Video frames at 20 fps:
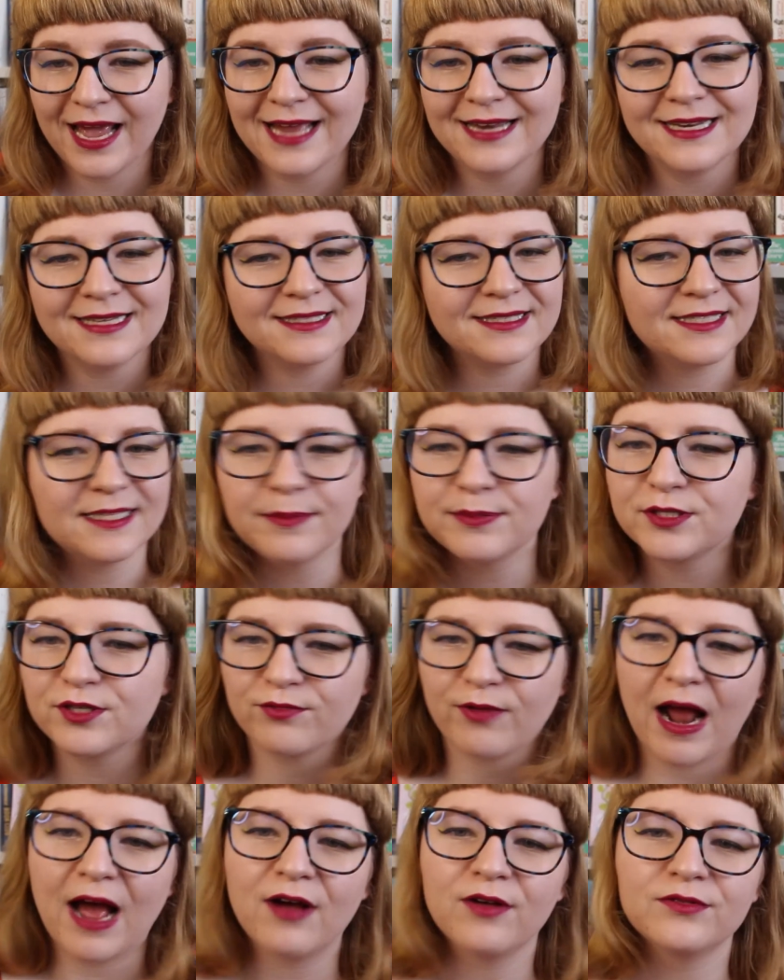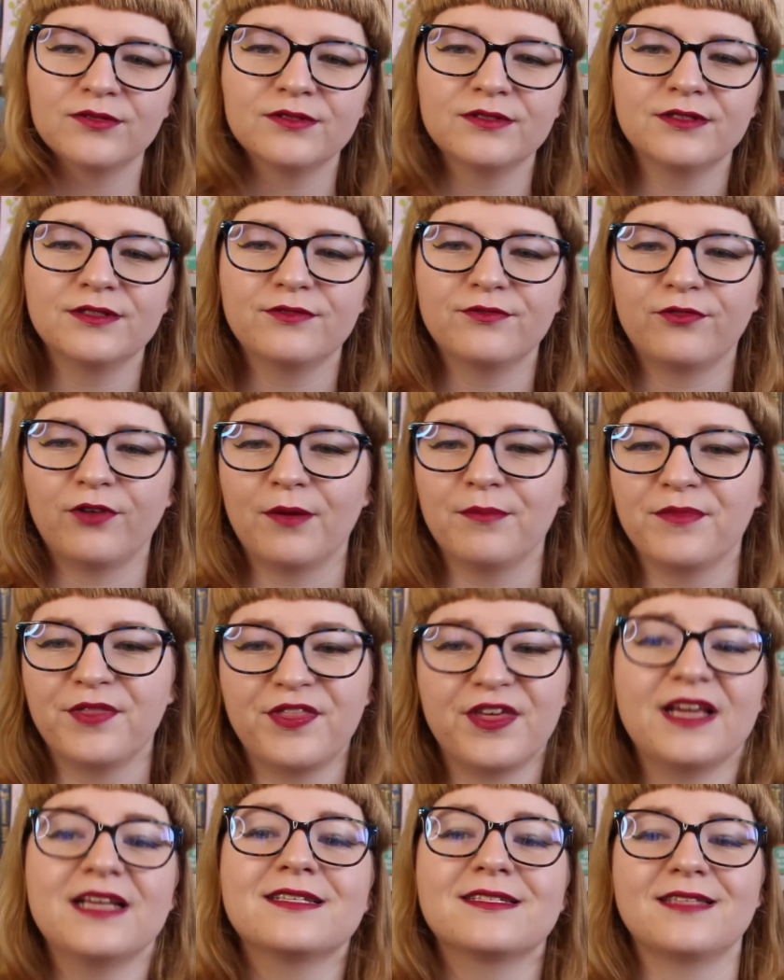And it zips around from
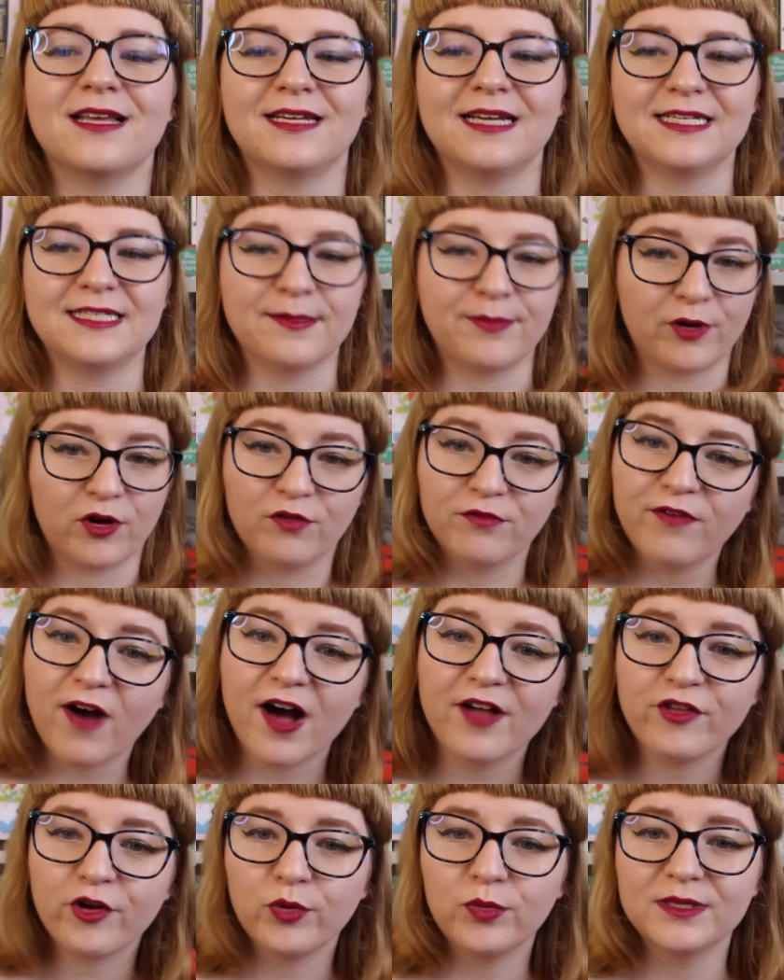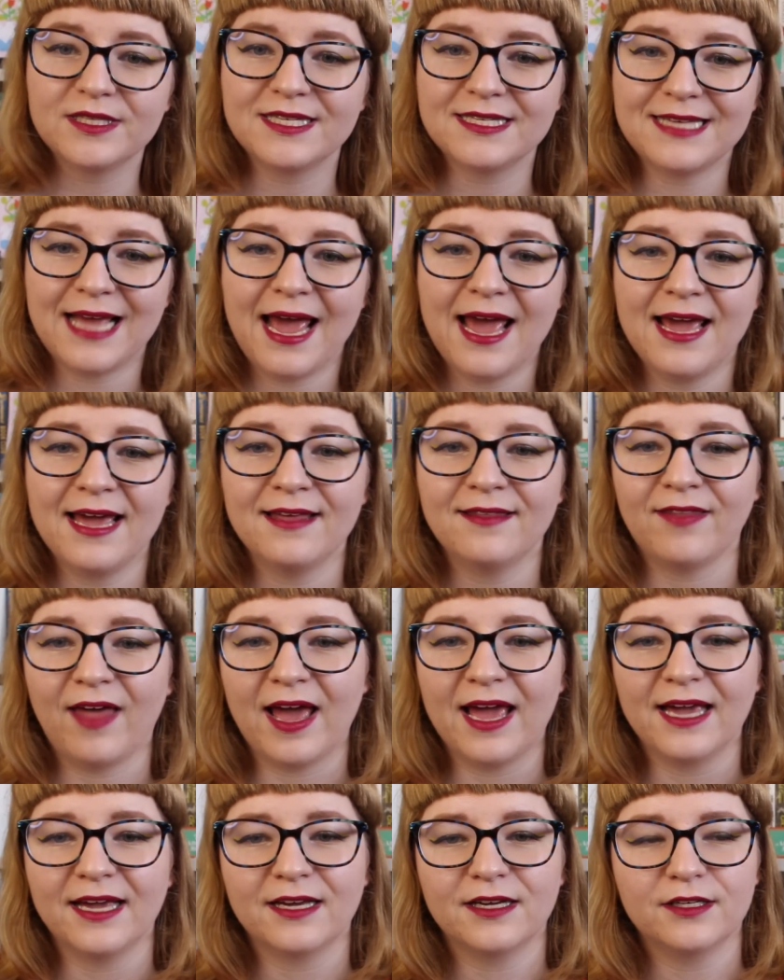things that a typical father would say,
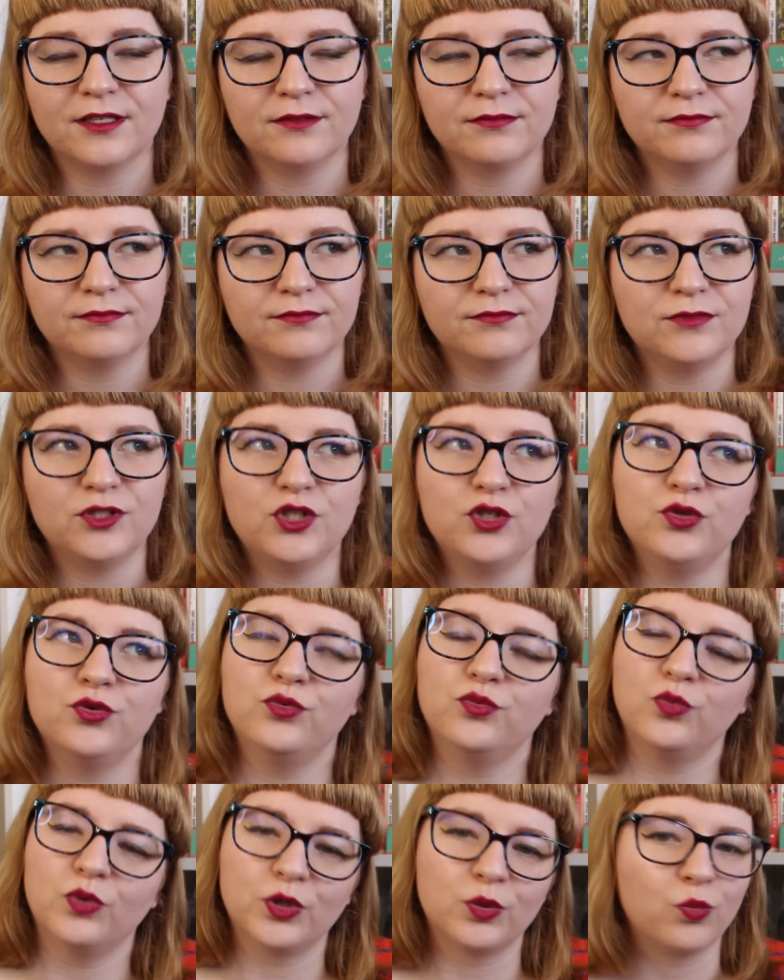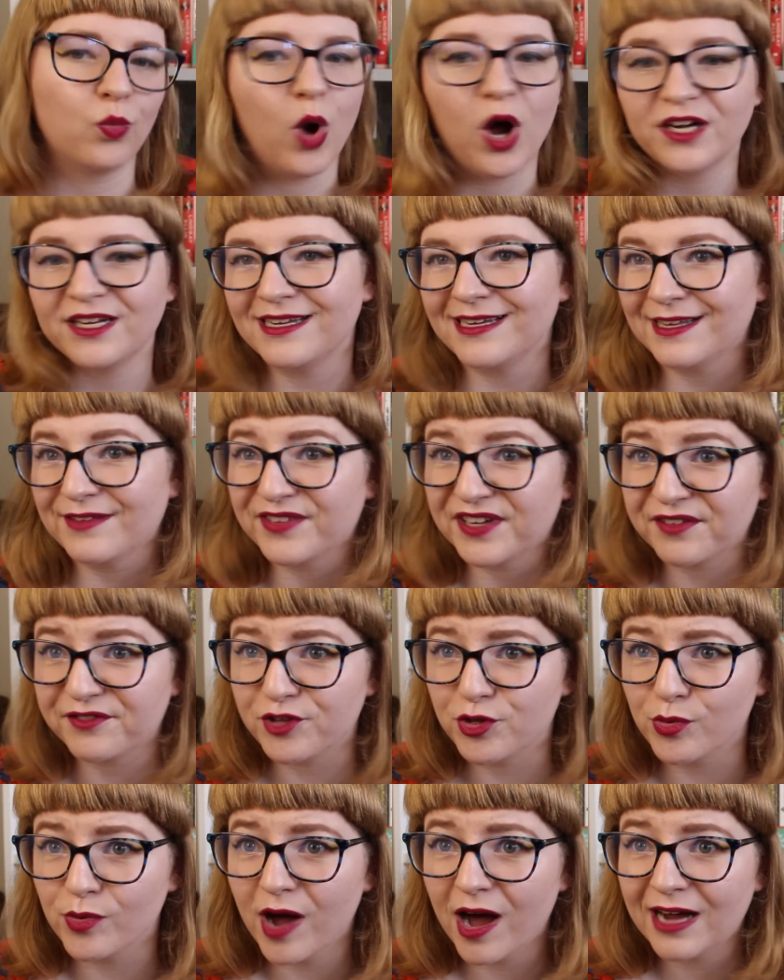like, you wouldn't want it even if
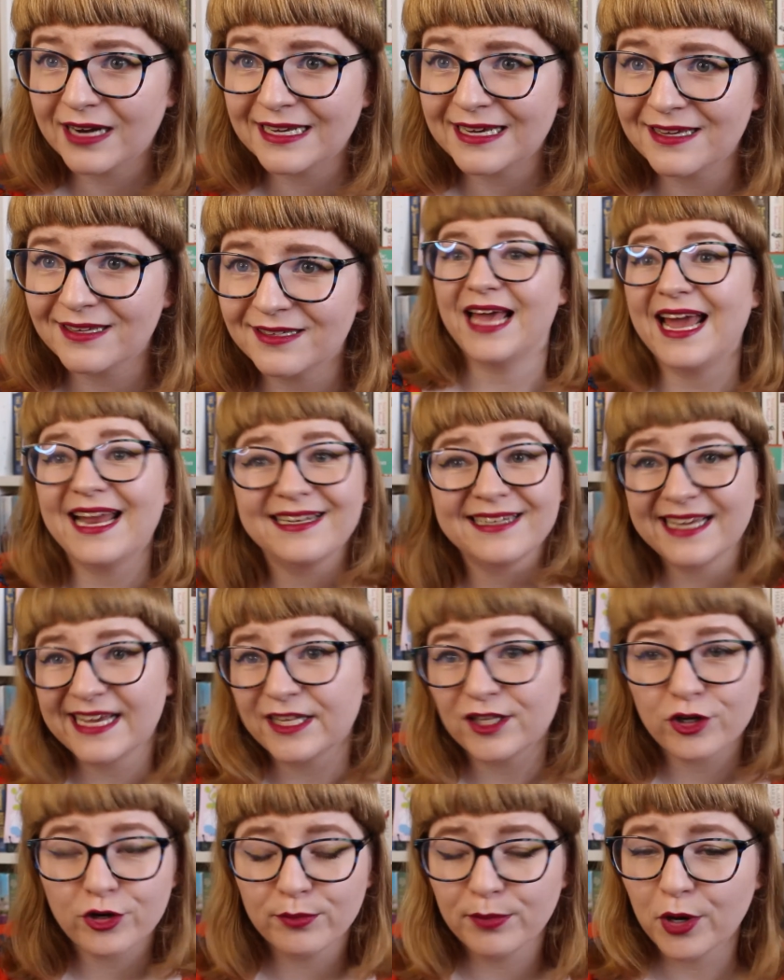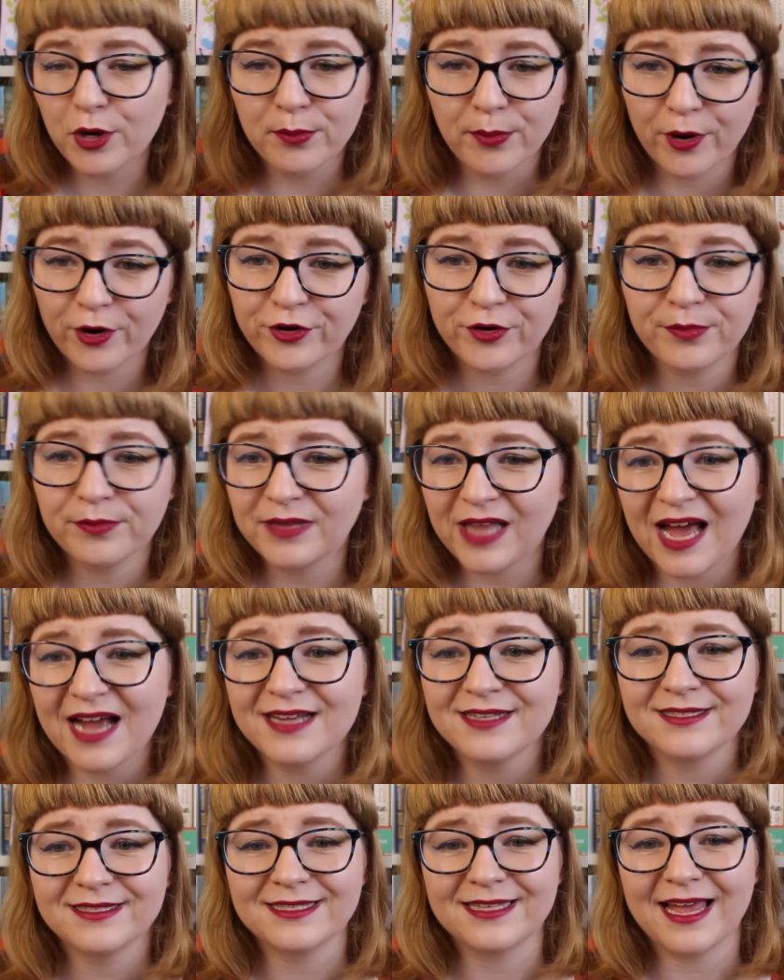you got it, and killer Bo Burnham
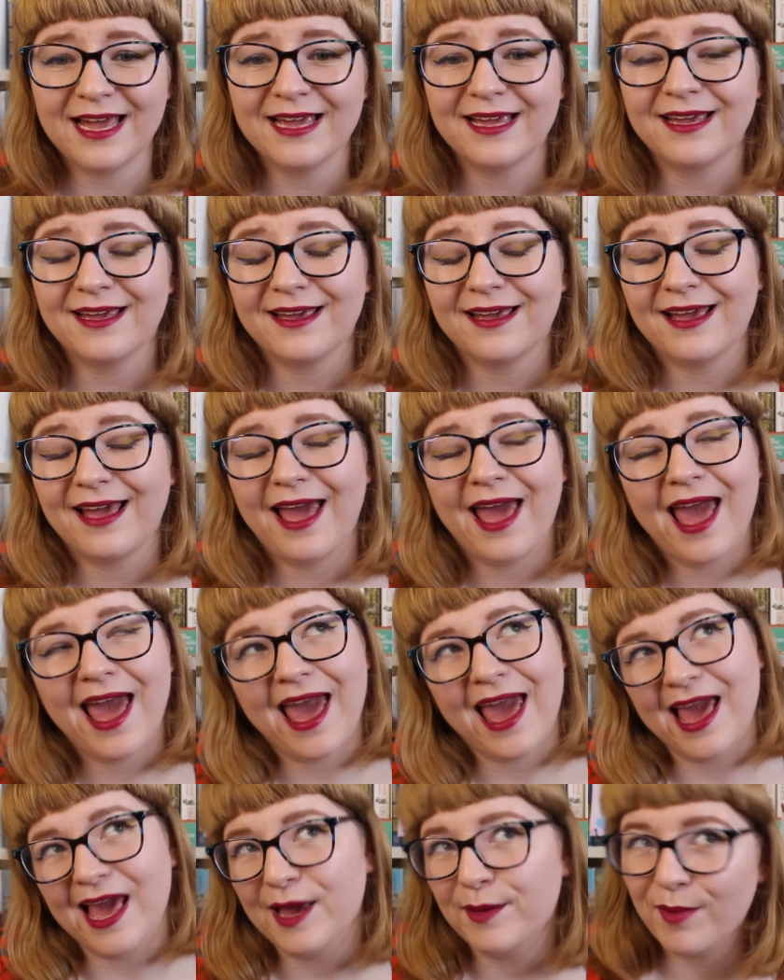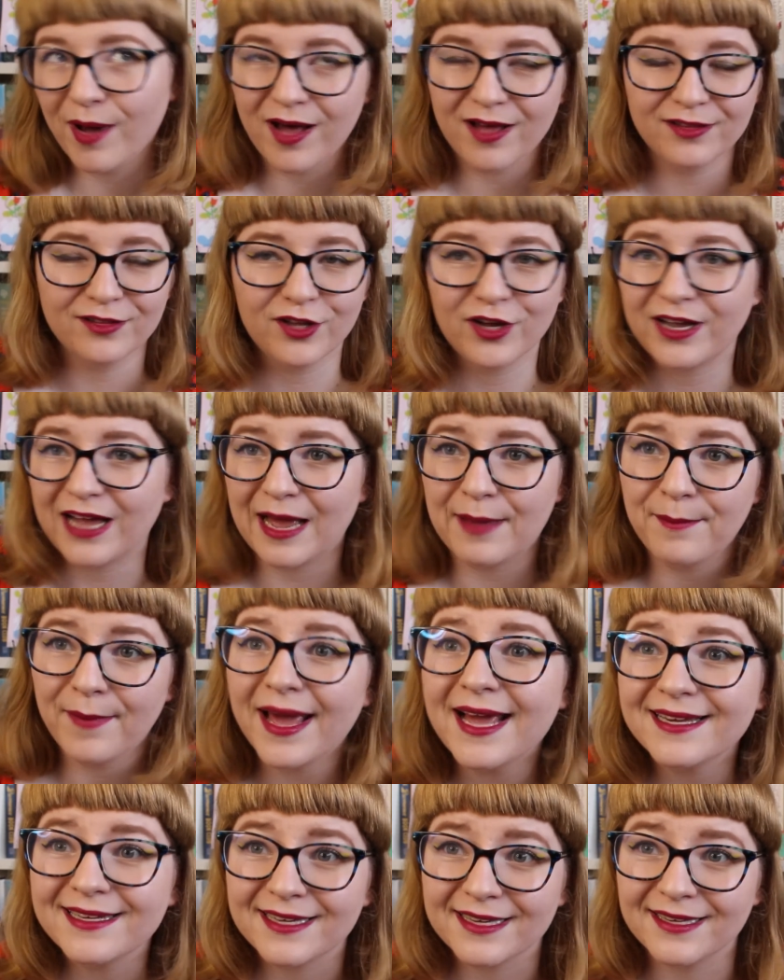lines like, hey ma, look, I
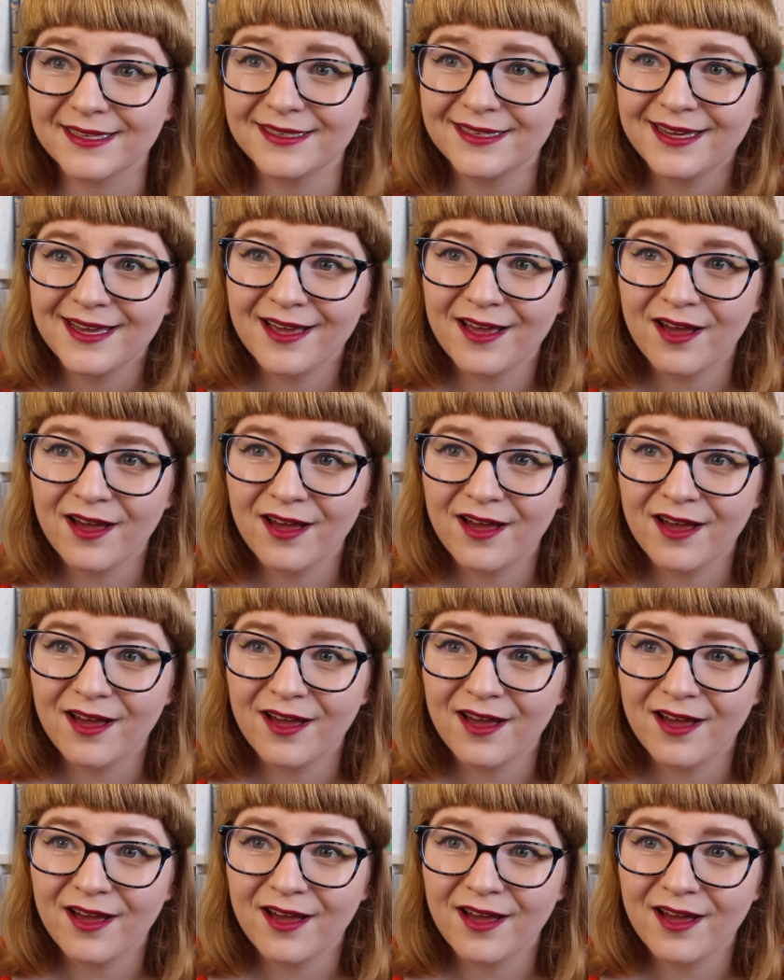made it.